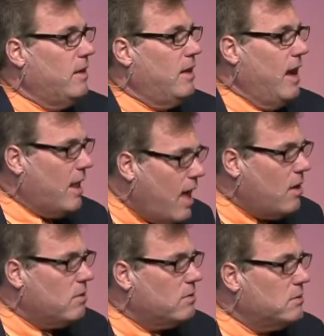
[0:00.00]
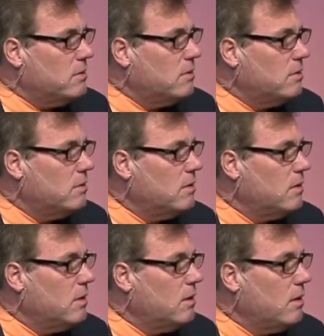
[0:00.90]
Hello?
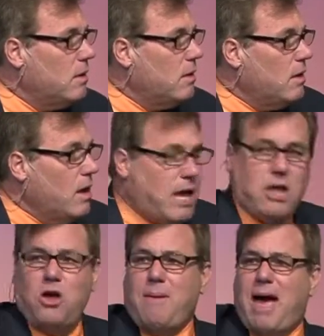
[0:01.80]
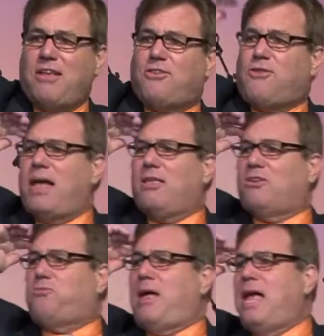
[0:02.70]
Can you imagine trying to
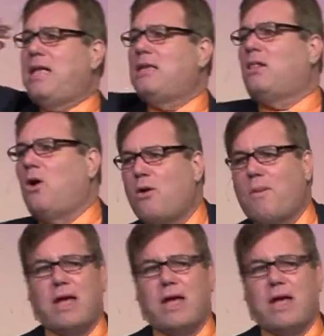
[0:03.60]
explain to the Lord why